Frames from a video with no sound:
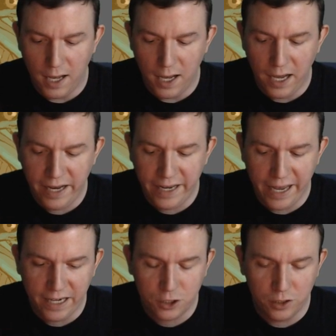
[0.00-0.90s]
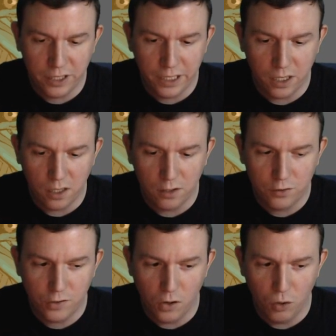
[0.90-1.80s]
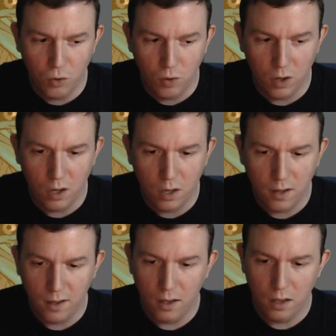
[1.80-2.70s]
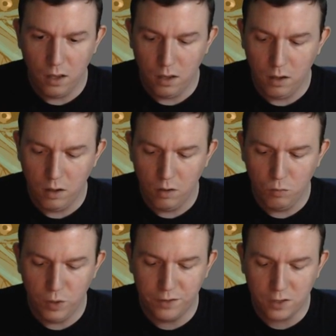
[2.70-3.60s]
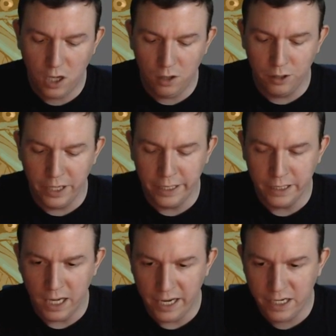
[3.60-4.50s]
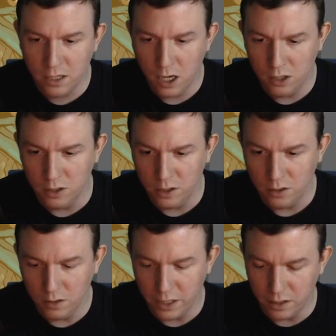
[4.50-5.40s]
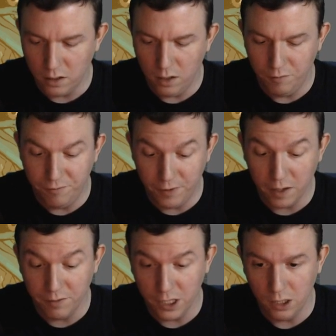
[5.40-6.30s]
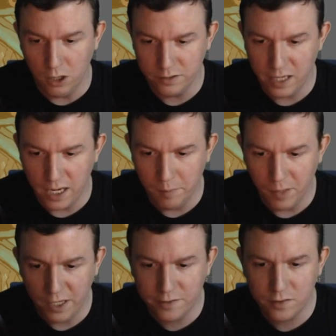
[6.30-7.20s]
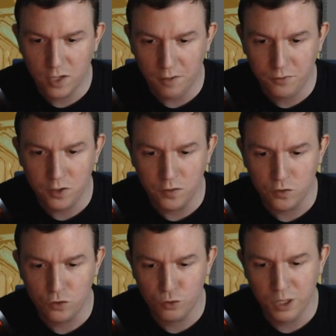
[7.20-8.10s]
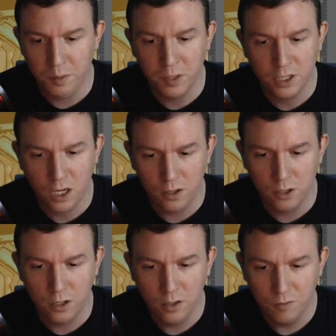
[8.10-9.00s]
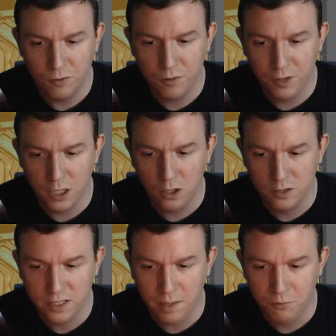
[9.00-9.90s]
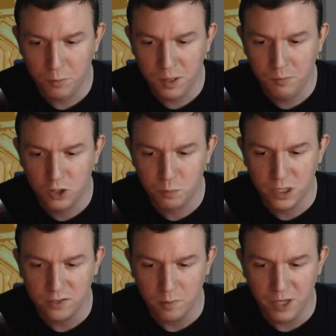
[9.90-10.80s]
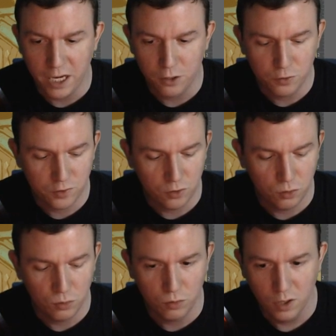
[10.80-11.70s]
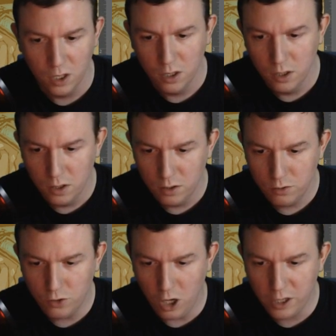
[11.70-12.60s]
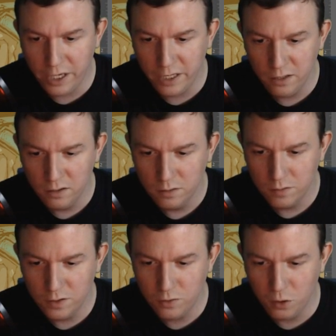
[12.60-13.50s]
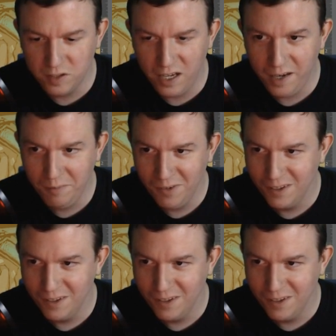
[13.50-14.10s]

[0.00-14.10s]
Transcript: actually, so with coloring, I can color like a very, very long time. It's tough to stream in color for a very long time for me just because I'm not used to talking this whole time.